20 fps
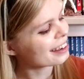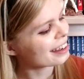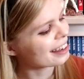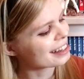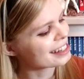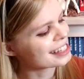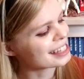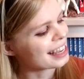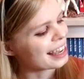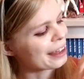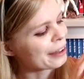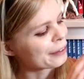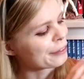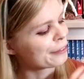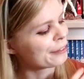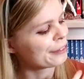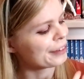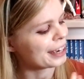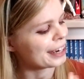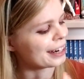a scale
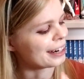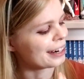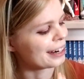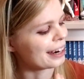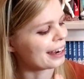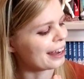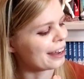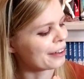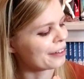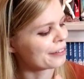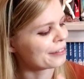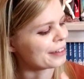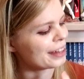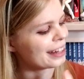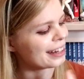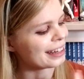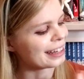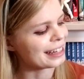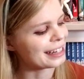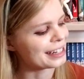figure of
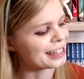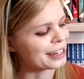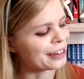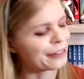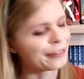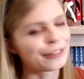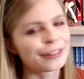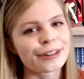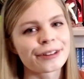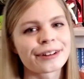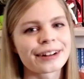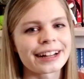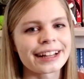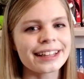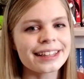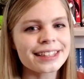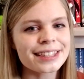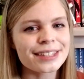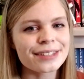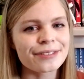Alicia
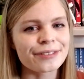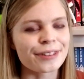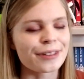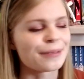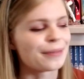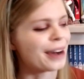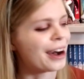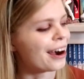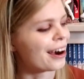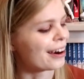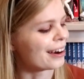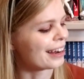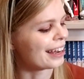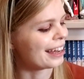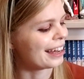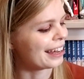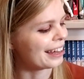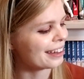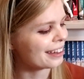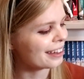Florence from
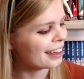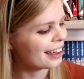Arya,